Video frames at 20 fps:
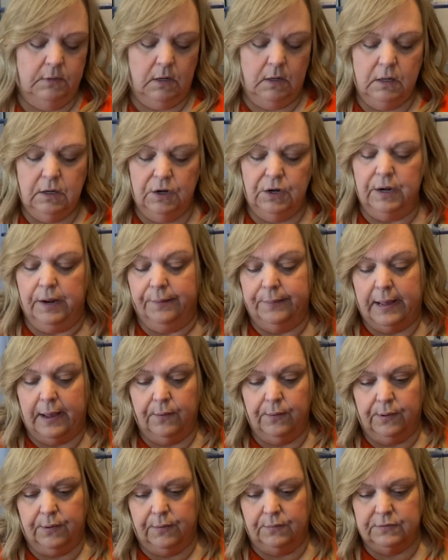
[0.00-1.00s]
You know how
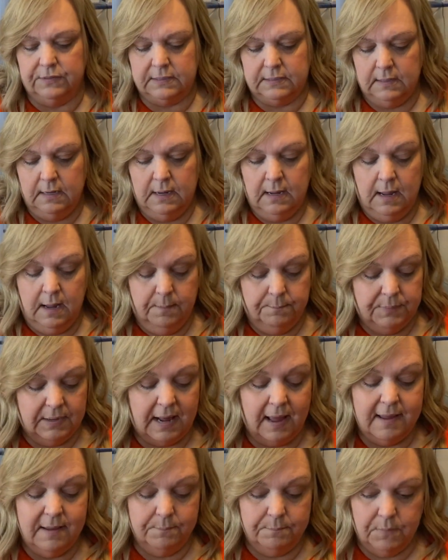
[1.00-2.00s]
it goes. But
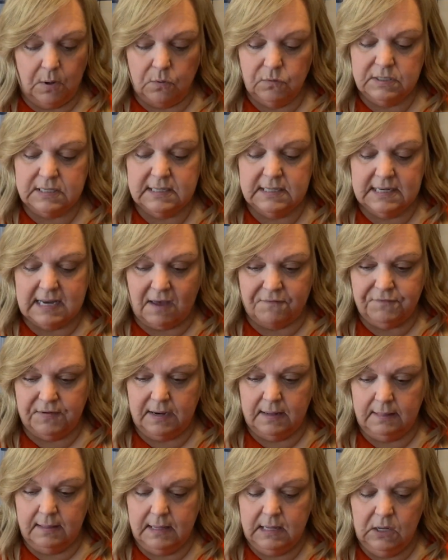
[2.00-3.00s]
I am most
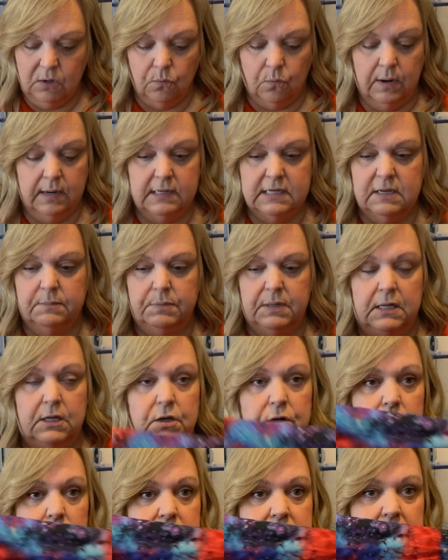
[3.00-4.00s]
definitely going to be
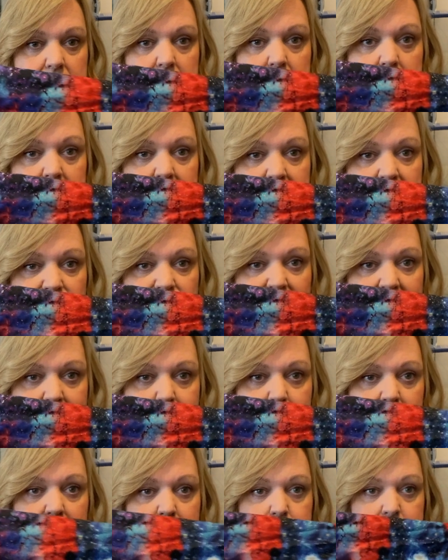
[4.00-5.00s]
using this
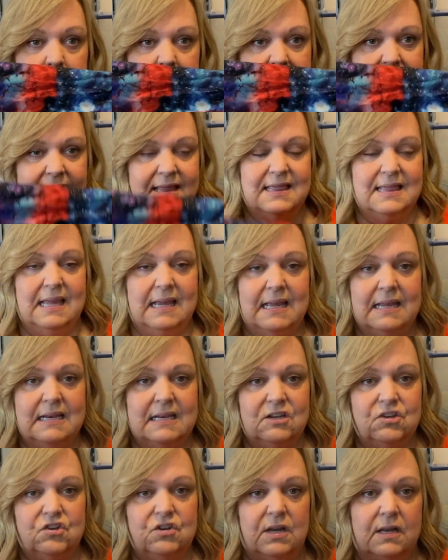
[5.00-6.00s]
fabric because I think it
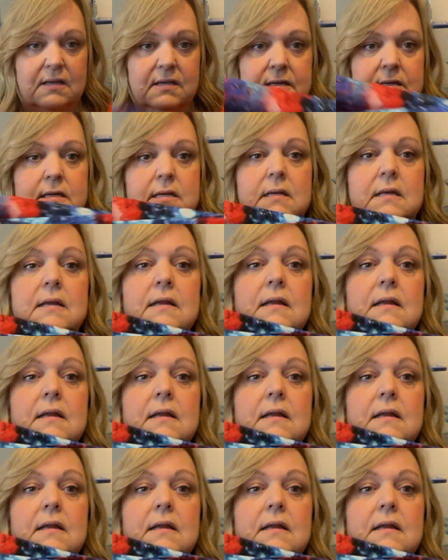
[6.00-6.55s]
is just